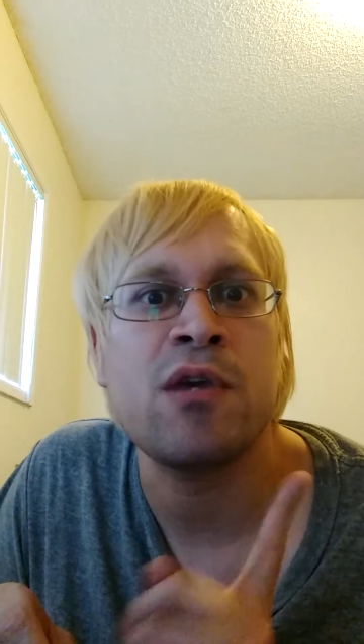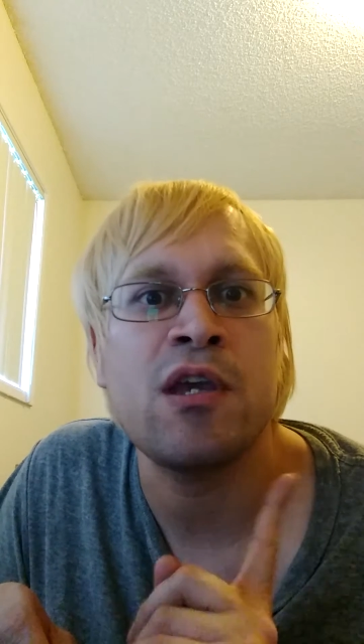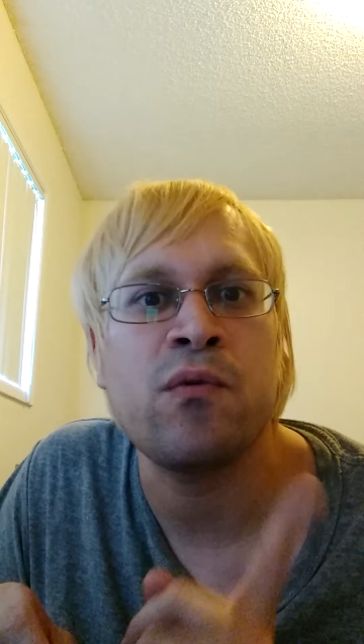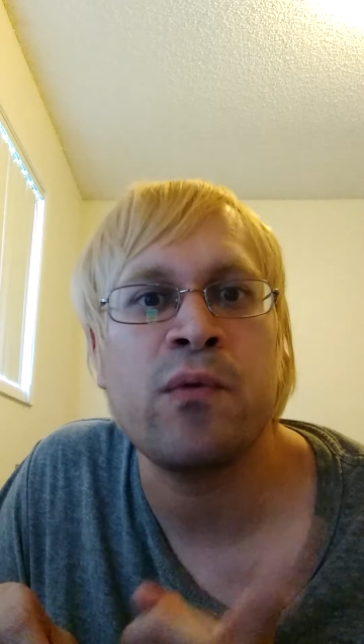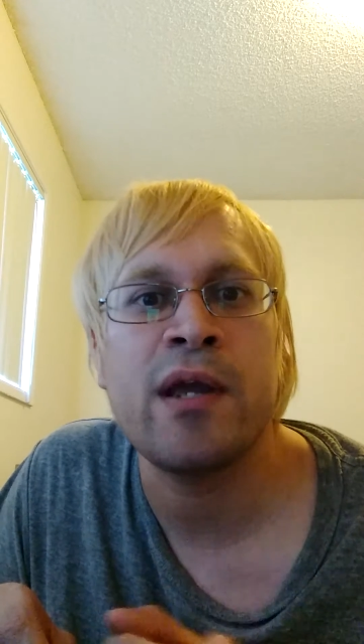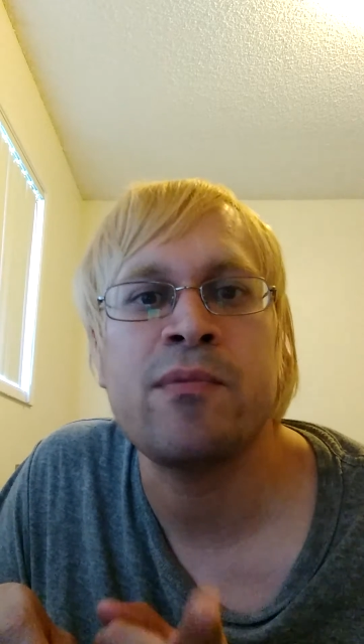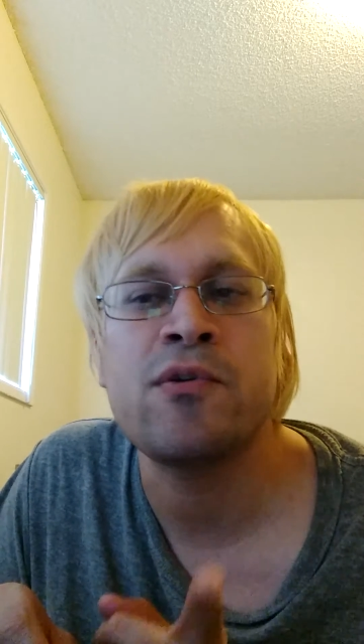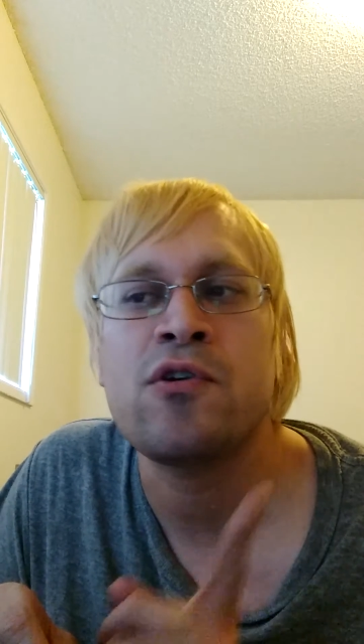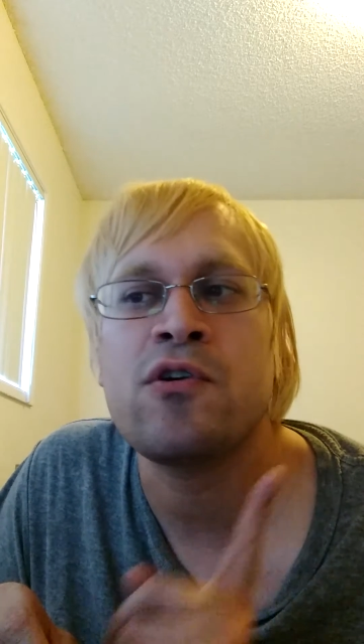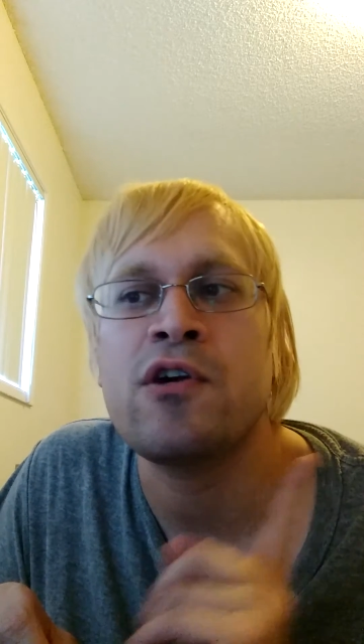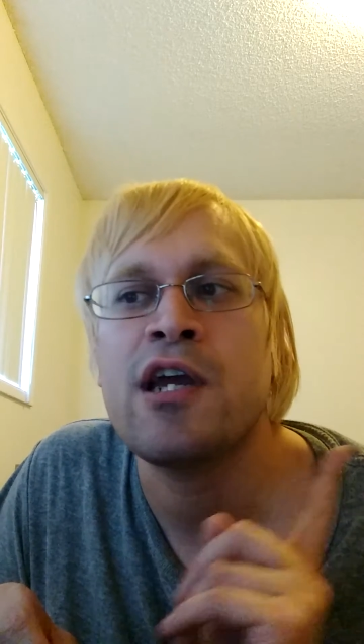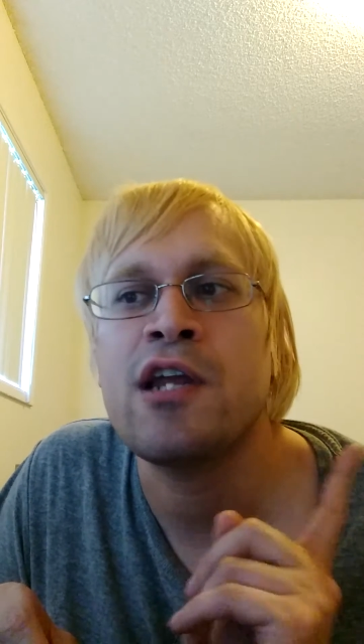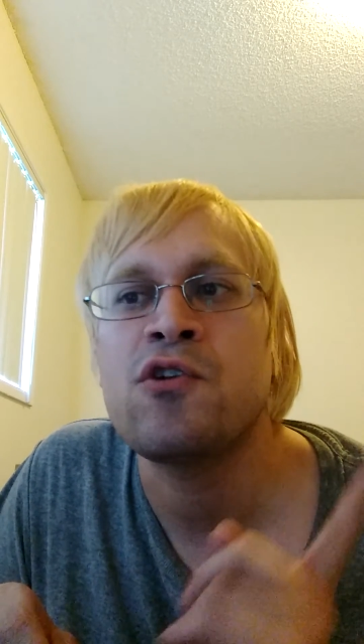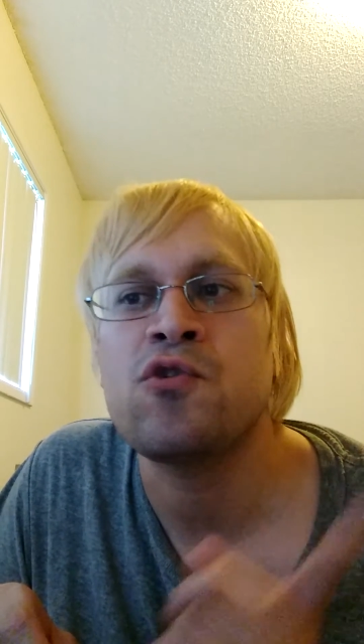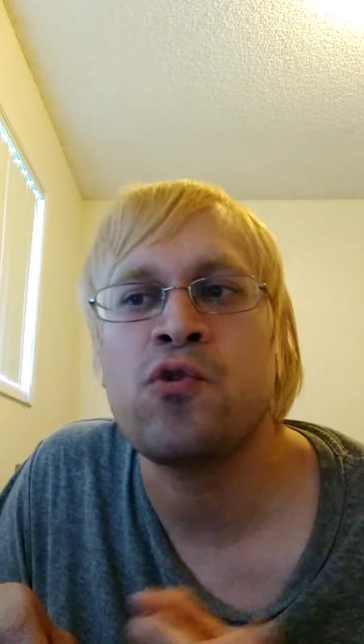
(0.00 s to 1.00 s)
He raped her
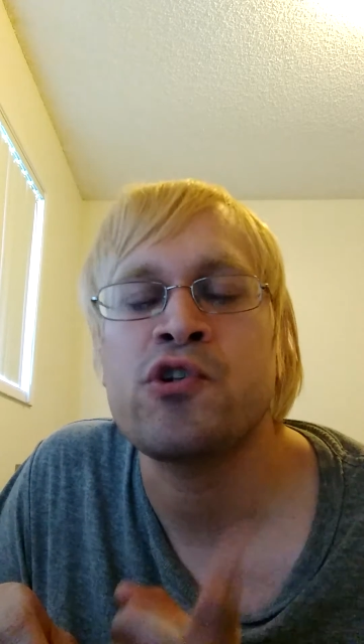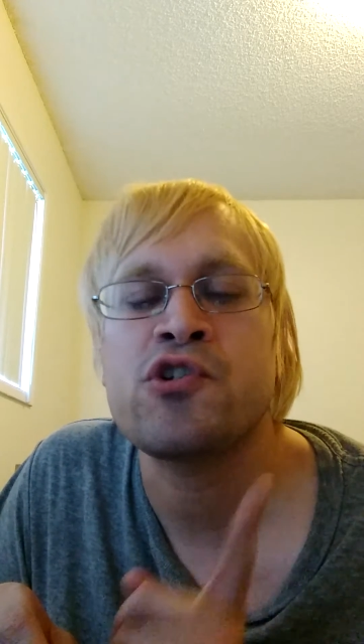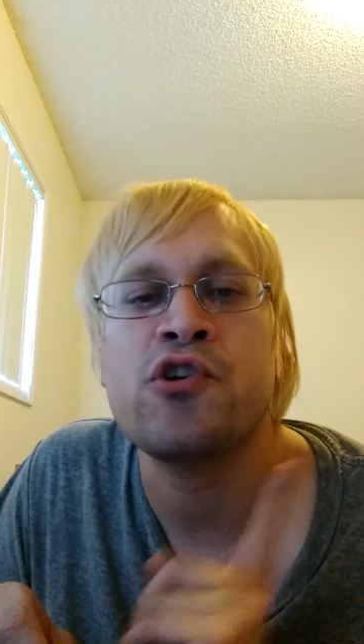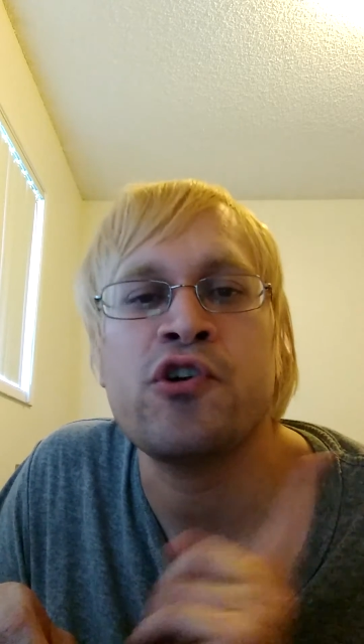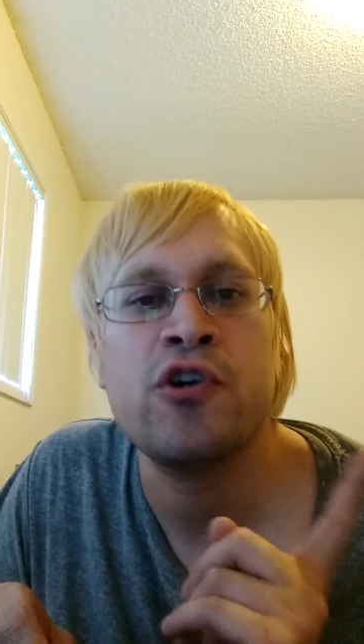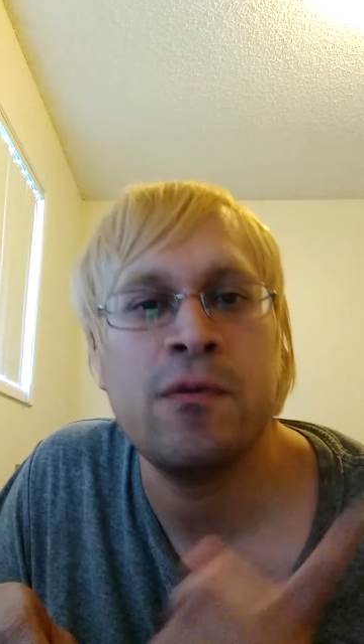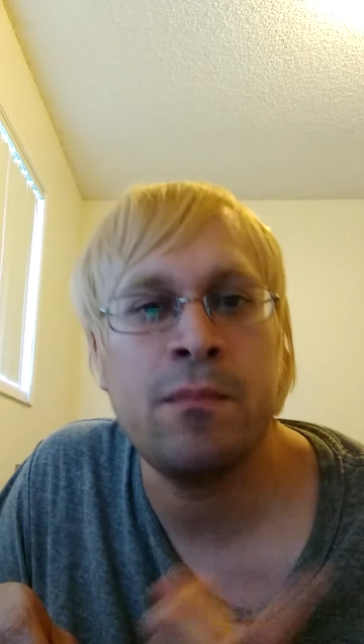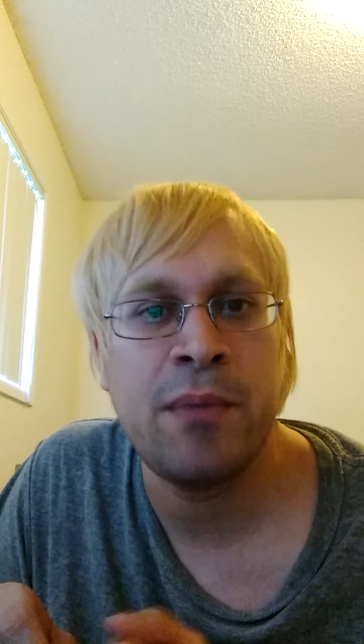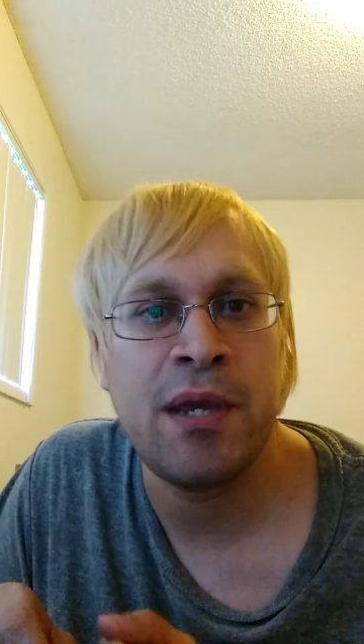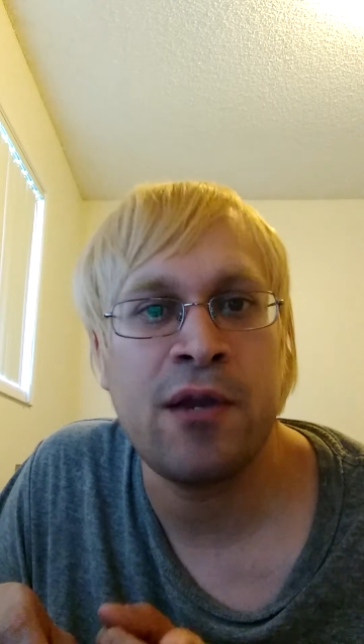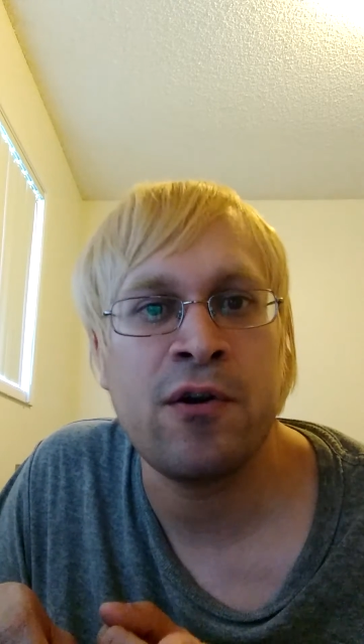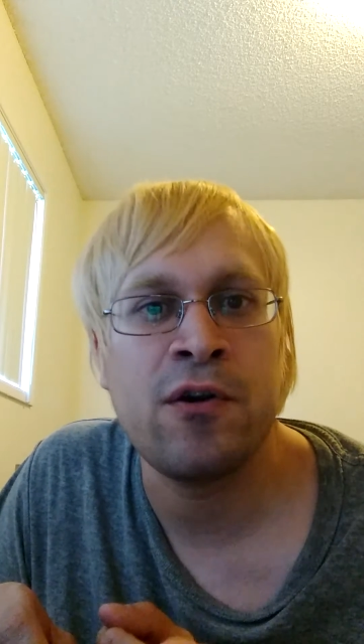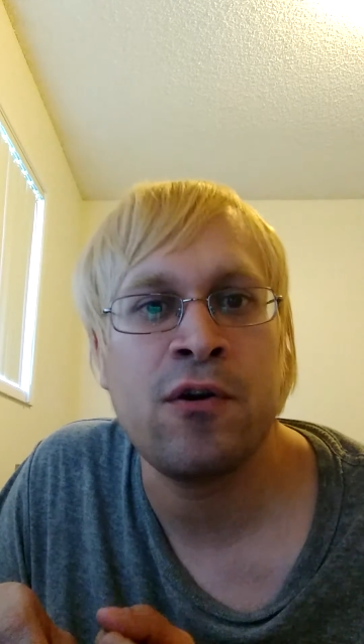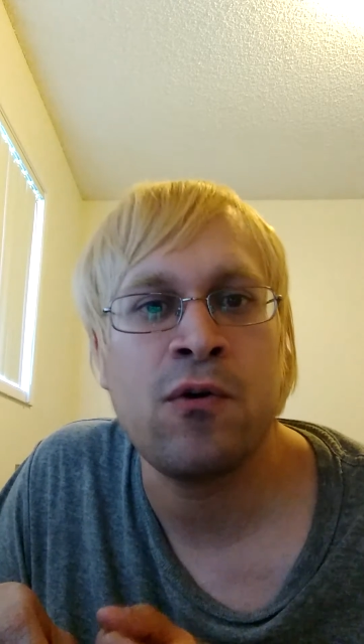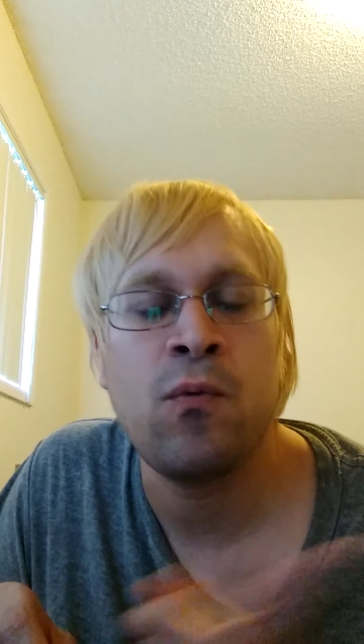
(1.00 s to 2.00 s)
and tortured her and
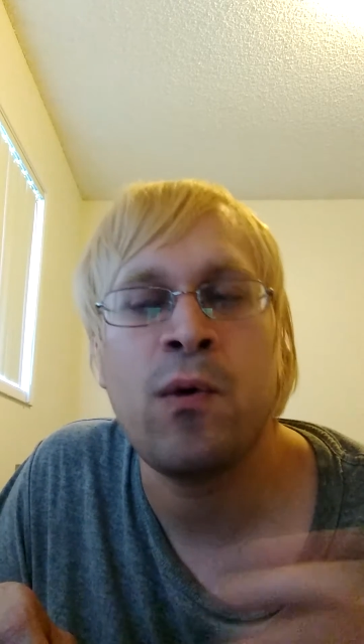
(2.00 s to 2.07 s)
beat her.